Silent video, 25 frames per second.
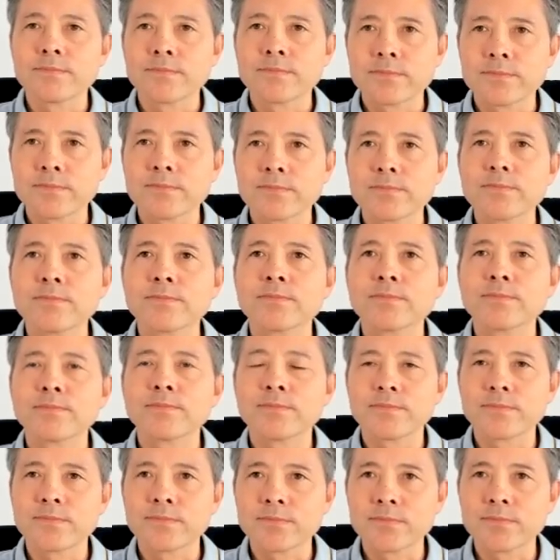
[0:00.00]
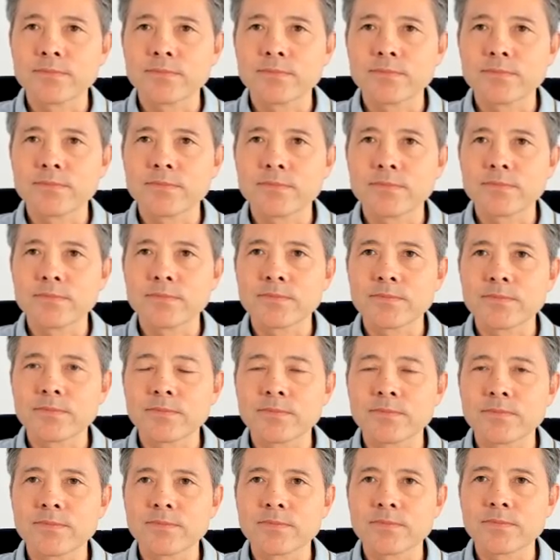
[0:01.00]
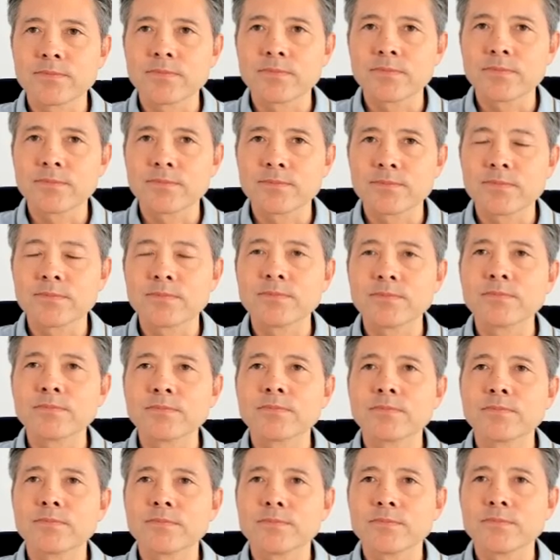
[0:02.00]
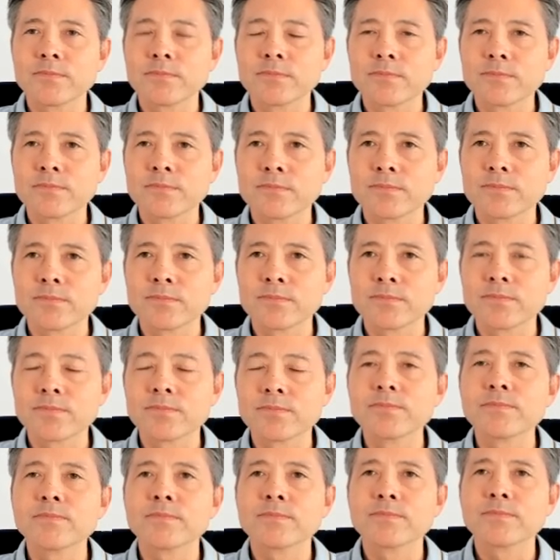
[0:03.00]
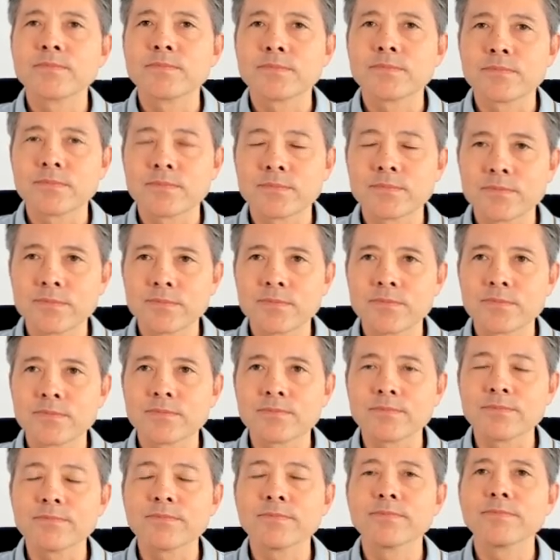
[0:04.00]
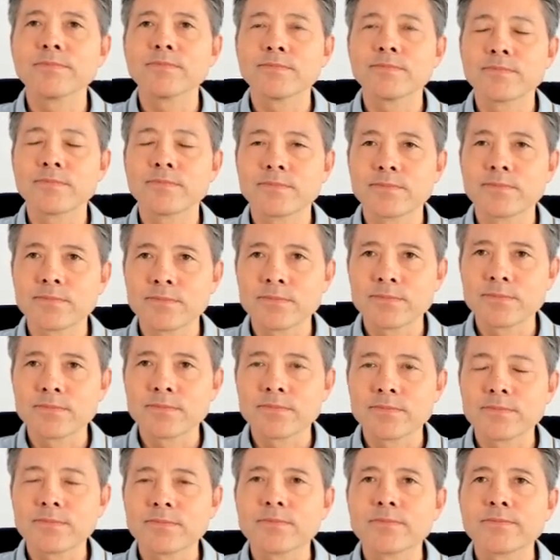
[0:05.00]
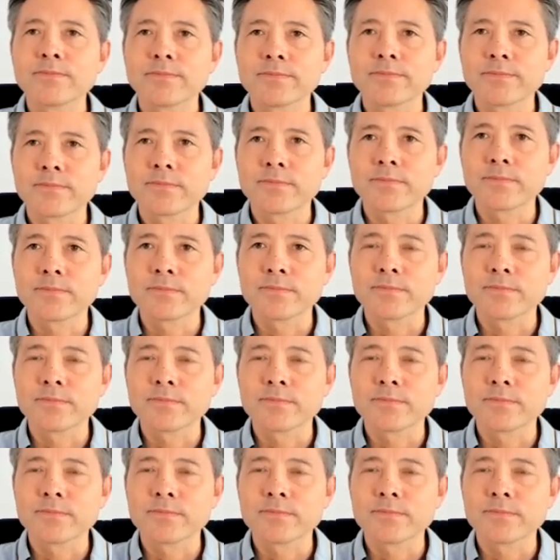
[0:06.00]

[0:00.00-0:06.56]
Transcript: [no speech]